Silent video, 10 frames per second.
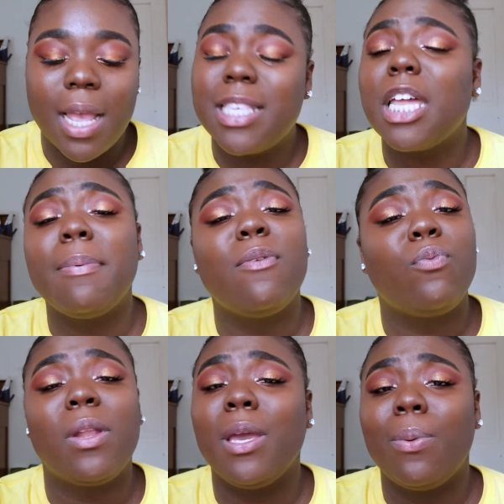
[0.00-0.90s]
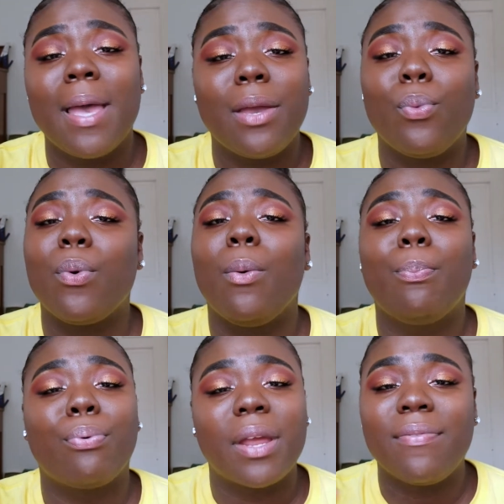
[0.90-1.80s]
It's going to be really quick, real
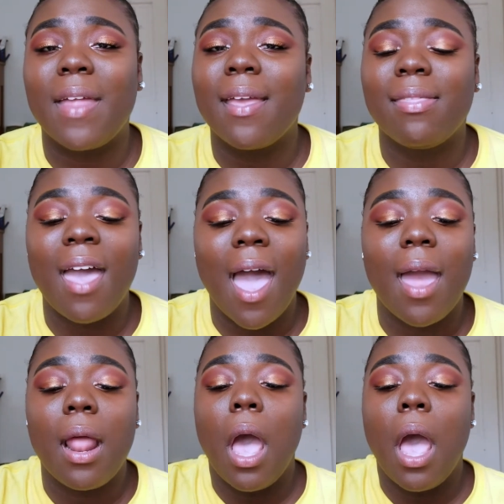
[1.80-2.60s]
brief like that.